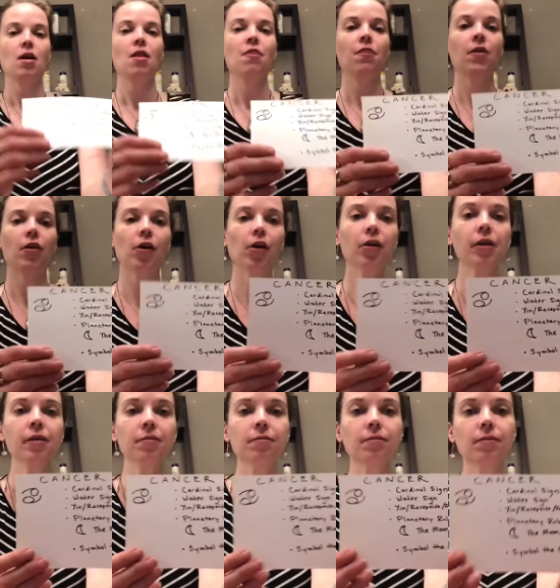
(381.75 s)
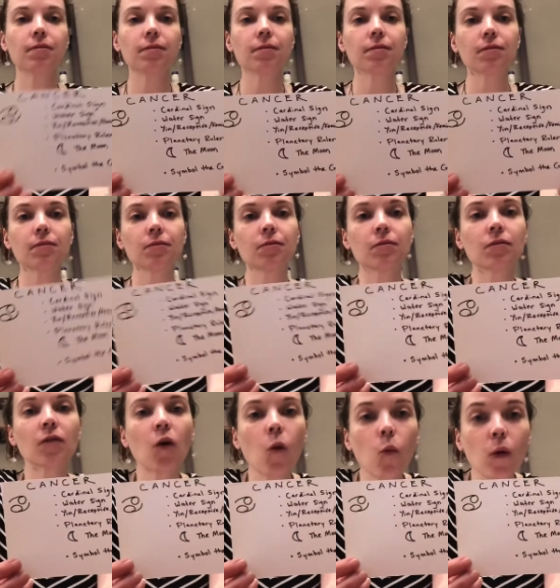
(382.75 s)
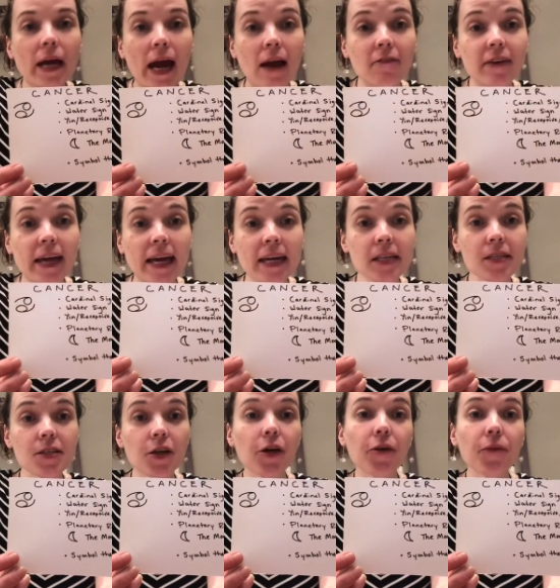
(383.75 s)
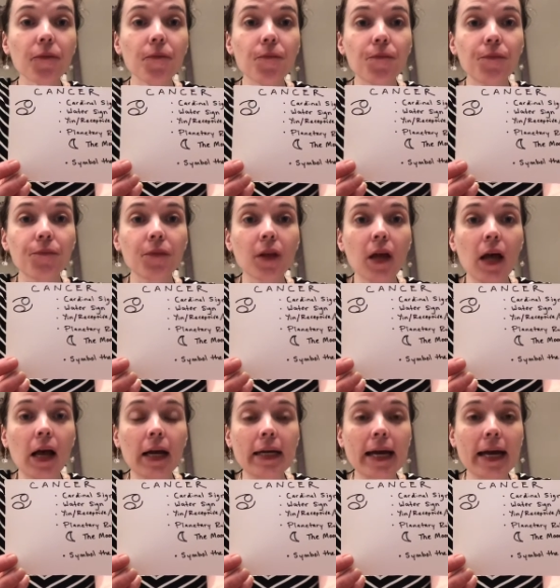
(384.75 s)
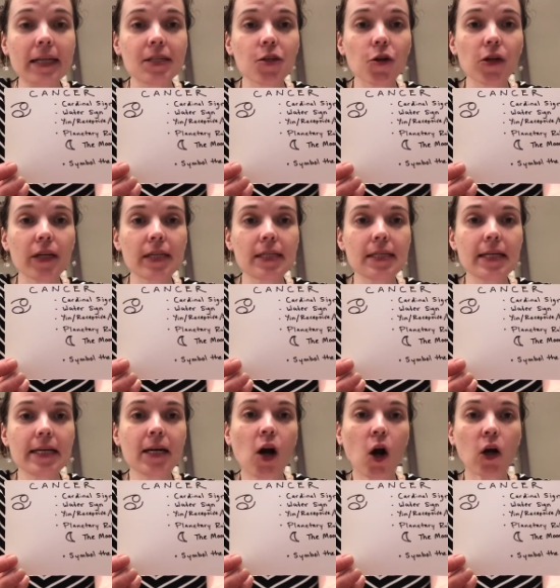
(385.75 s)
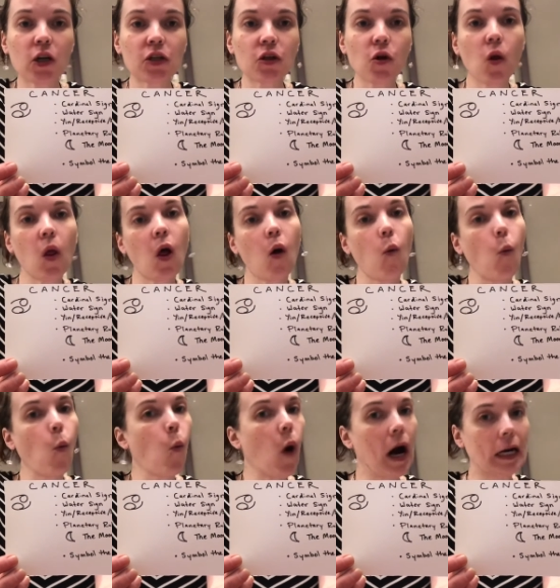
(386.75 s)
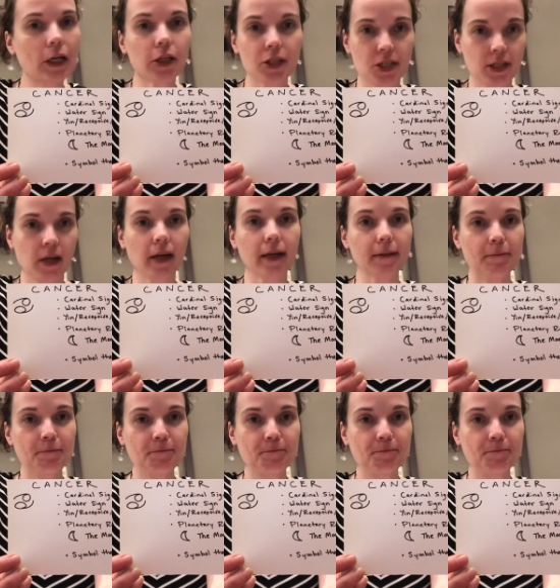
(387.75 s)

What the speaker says: Third, we have Cancer. Cancer is the cardinal water sign.